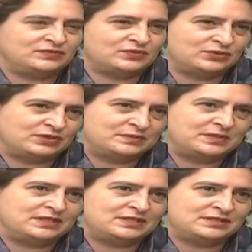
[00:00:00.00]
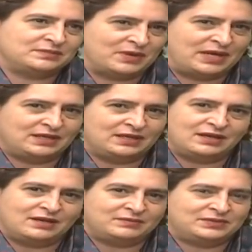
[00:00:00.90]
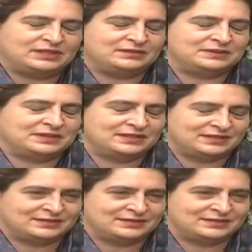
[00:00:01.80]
for Uttar Pradesh is mine, and I'm dealing with it.